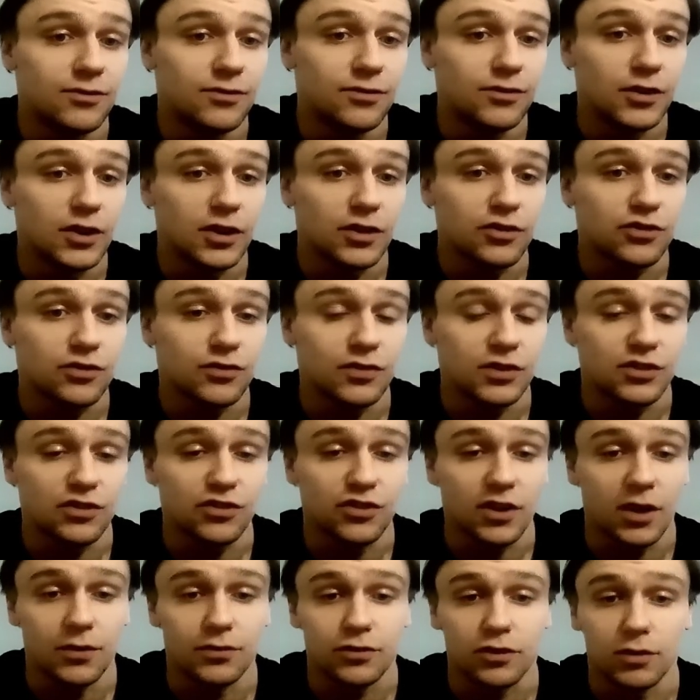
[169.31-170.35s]
verse that
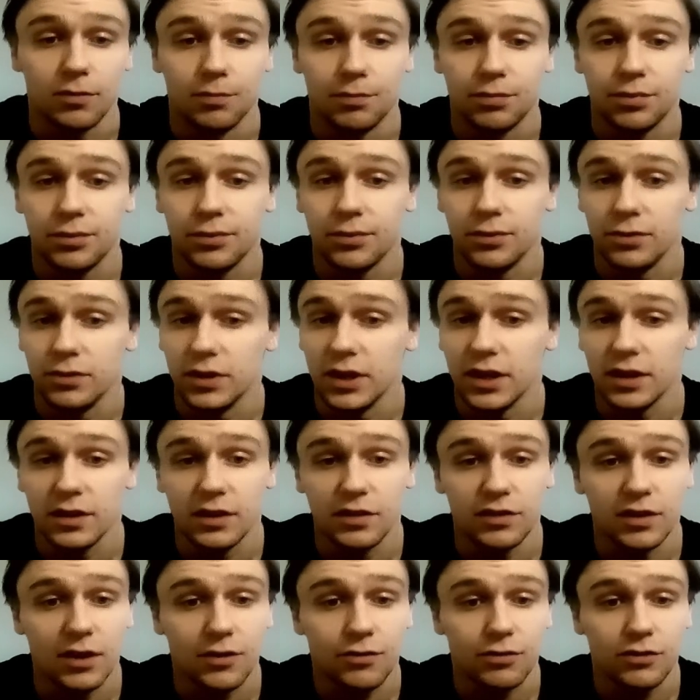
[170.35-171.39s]
sounds completely
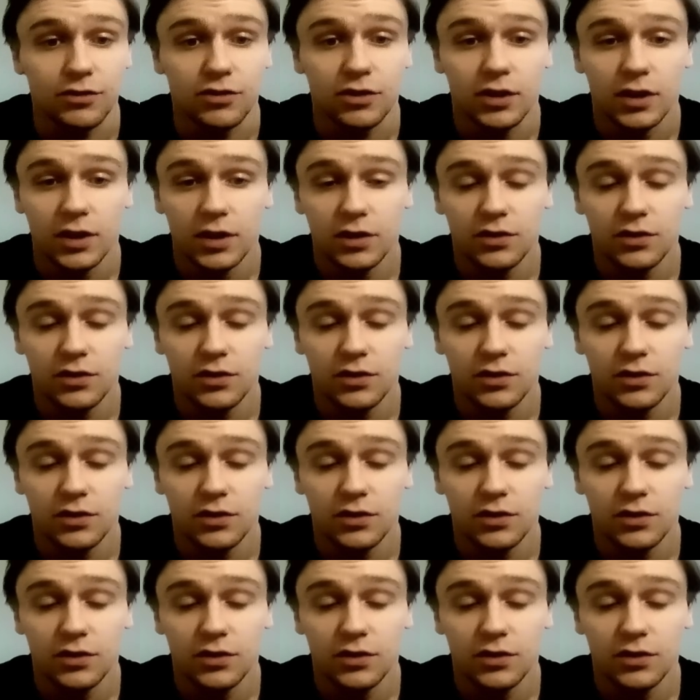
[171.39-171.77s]
different